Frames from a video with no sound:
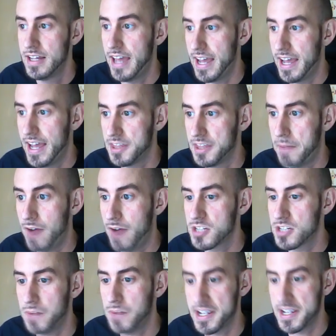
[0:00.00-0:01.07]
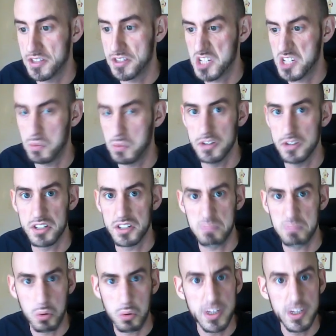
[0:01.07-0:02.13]
and the power spikes on this build are
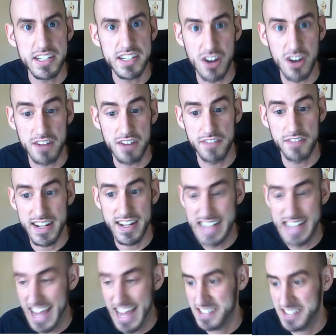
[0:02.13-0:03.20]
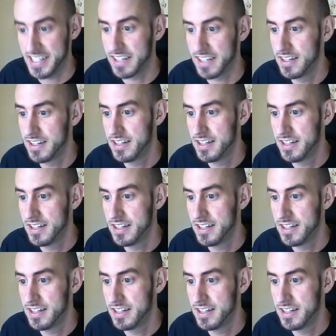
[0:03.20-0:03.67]
pretty darn fantastic.